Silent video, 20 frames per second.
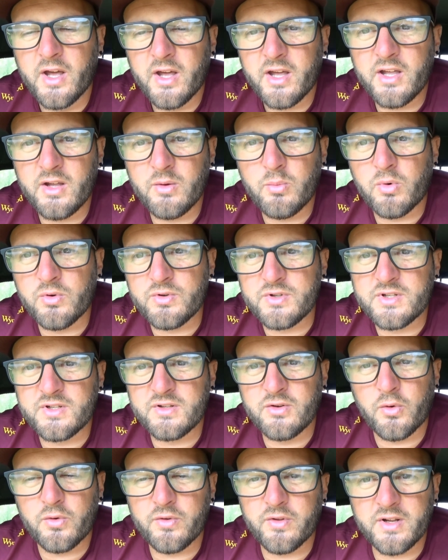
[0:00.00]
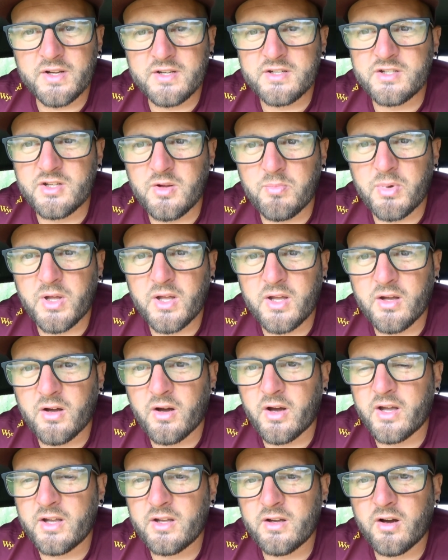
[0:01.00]
he wants not this to be
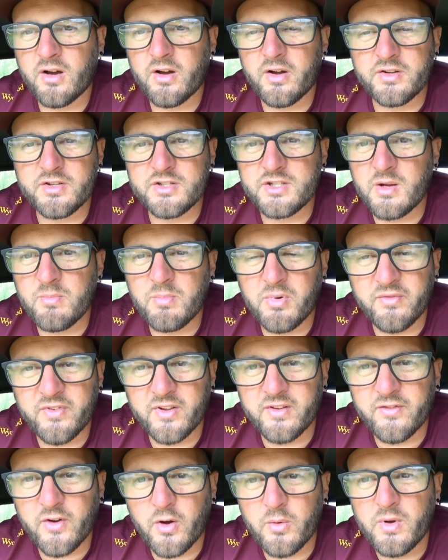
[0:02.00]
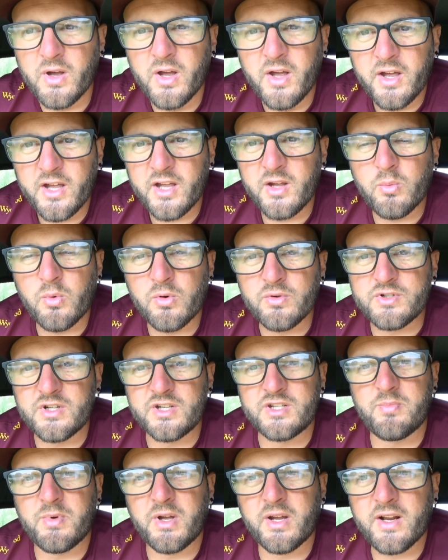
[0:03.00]
a sympathy vote, he wants
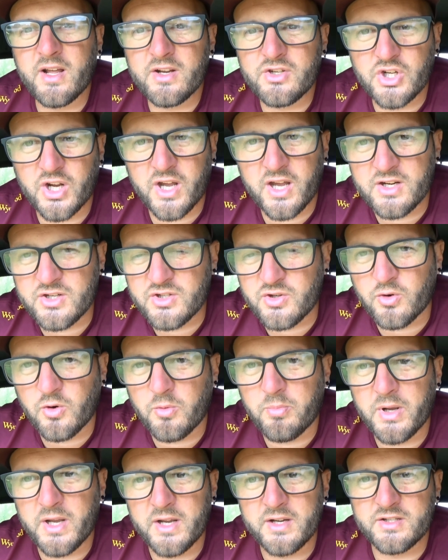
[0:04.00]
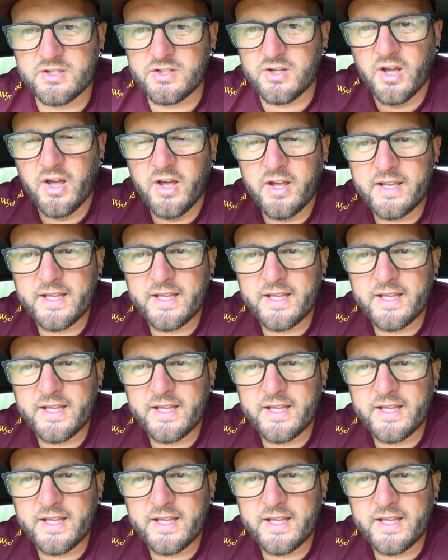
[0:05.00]
it to be an educational piece.